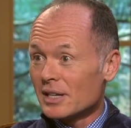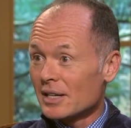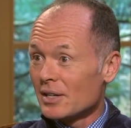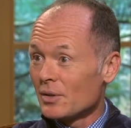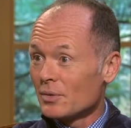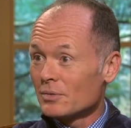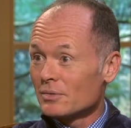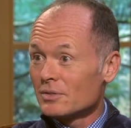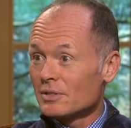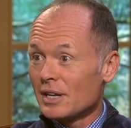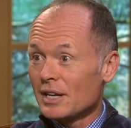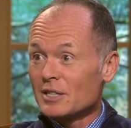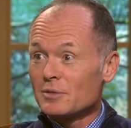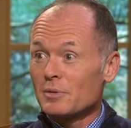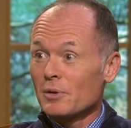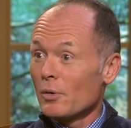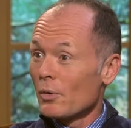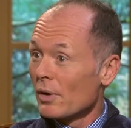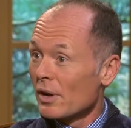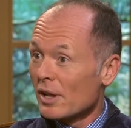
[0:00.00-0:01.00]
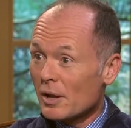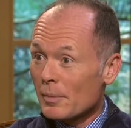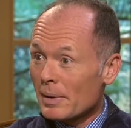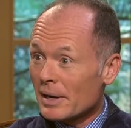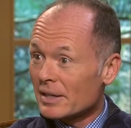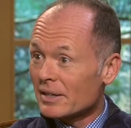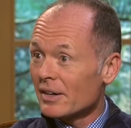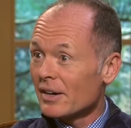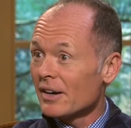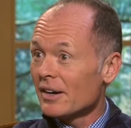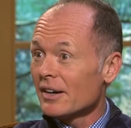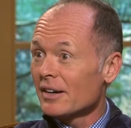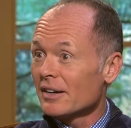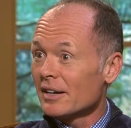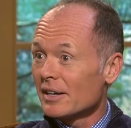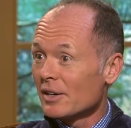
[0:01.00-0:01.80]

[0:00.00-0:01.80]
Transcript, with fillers: I don't change the oil on my car.